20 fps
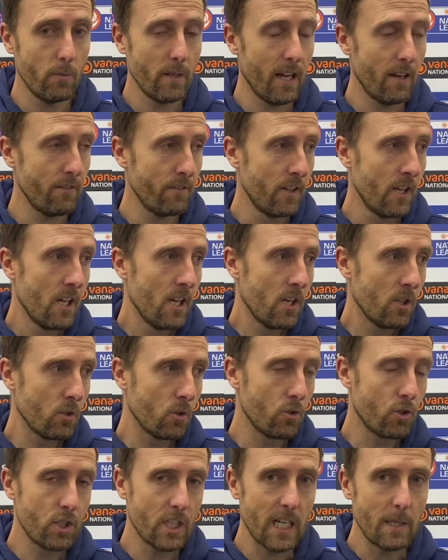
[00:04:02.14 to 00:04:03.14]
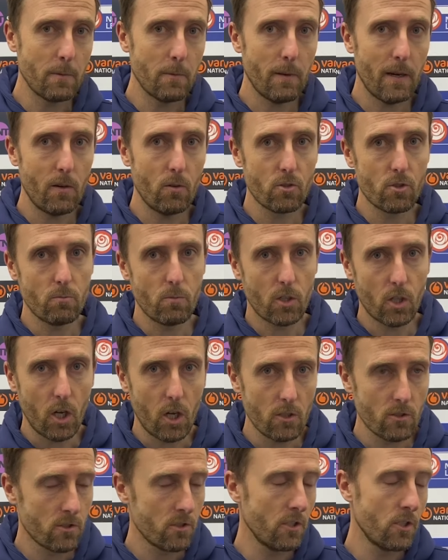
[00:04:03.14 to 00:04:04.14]
we have good shape about us and we're
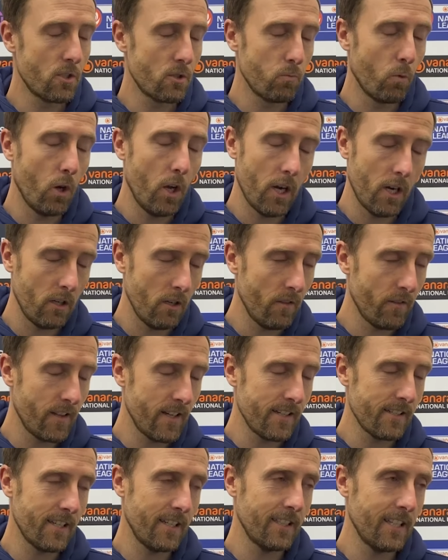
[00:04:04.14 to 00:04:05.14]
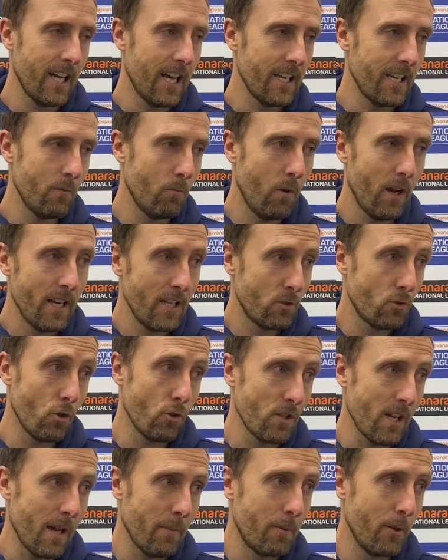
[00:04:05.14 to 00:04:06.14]
constantly working on things like that. And then when it
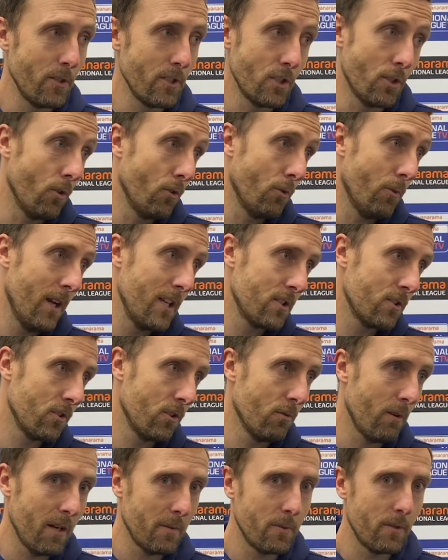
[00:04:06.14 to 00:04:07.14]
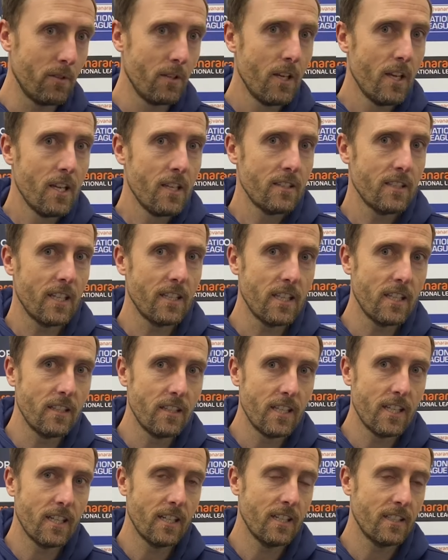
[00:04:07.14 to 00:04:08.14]
does happen, you don't know when it's going to happen, that they,
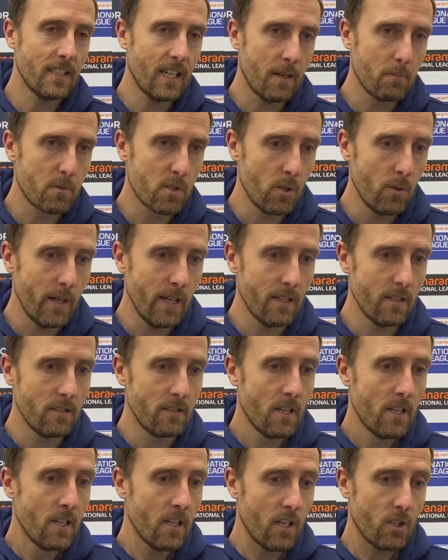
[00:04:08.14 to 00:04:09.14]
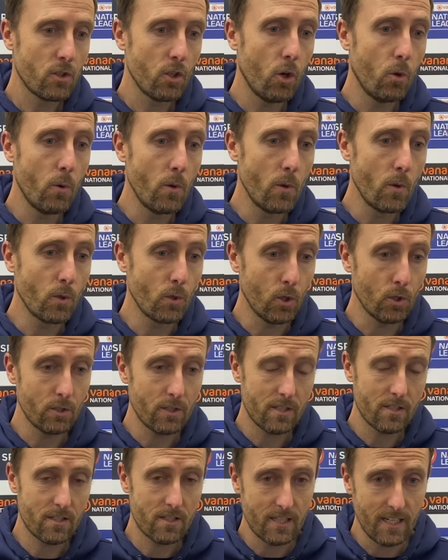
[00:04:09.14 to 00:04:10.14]
they can adapt to it. And I thought we were good, and
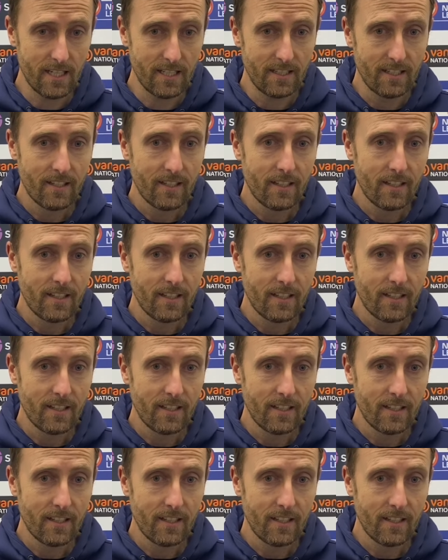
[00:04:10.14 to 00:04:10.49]
as I say,